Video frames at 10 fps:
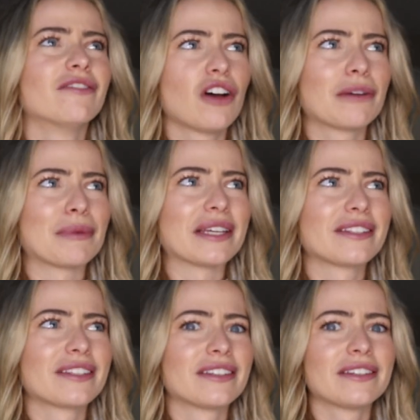
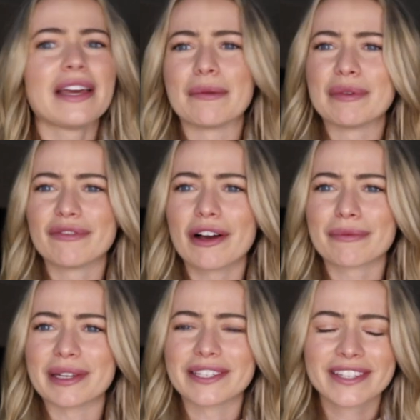Vlogmas, yeah, it'd be
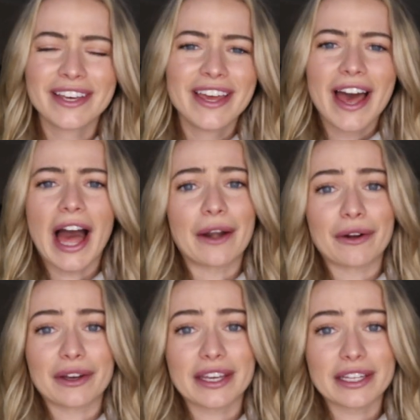Vlogmas, I
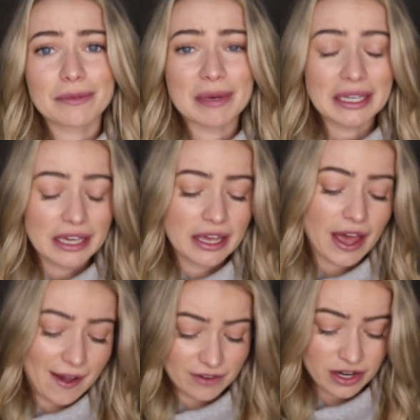don't know, I can't speak,
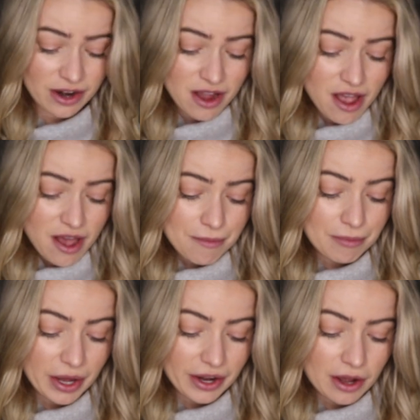ever,
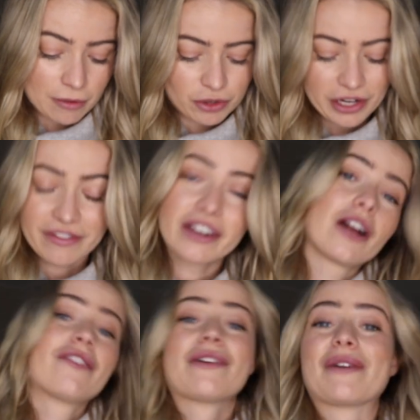but I'm um, trying to figure
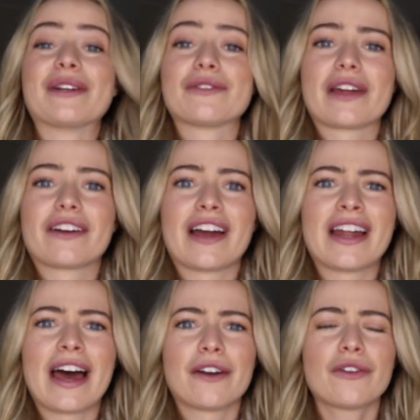out if I want to do that or
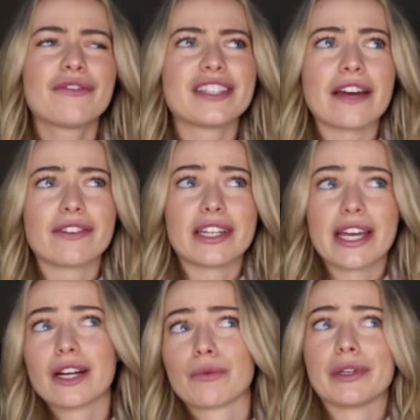not. I don't know if it's every
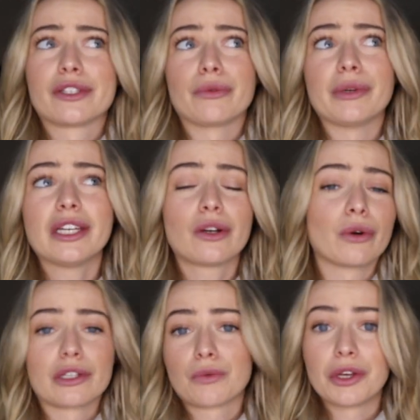day or once a week
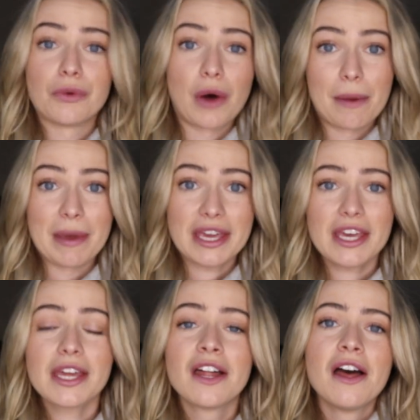or it's what you want to
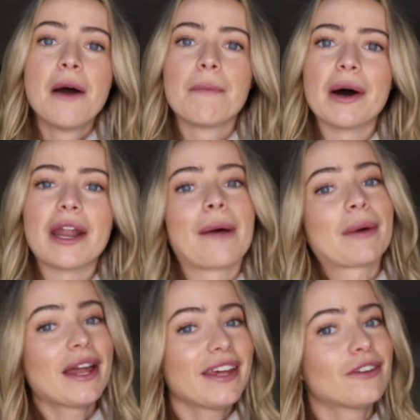make it, but I'm
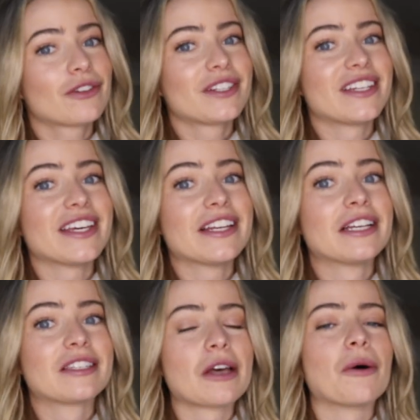kind of interested,
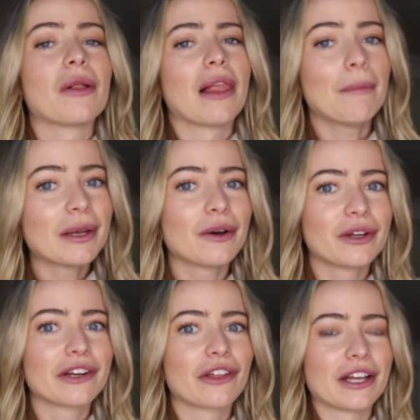so let me know
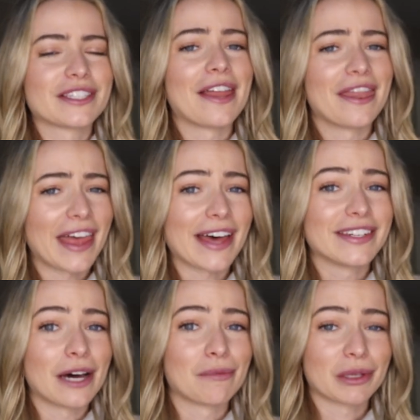your thoughts on
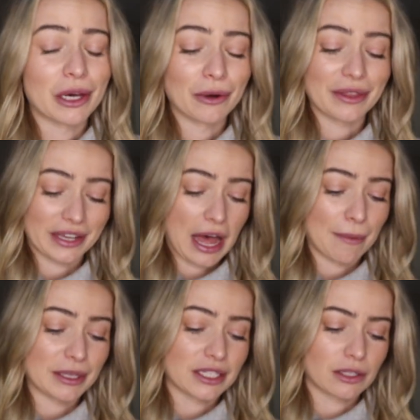that down below in the
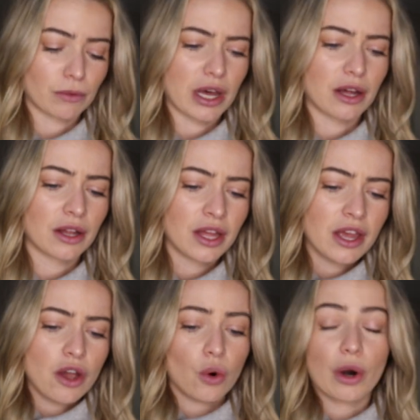comments as well,
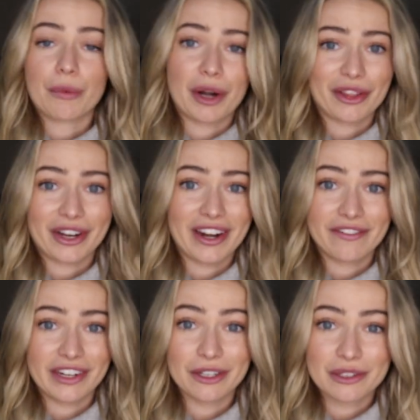or what other kind
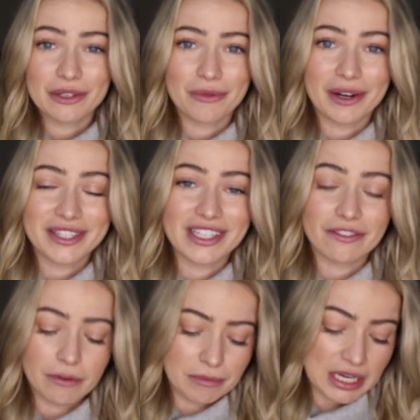of videos you'd want to
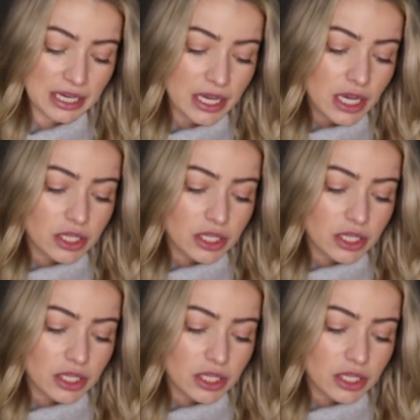see from me.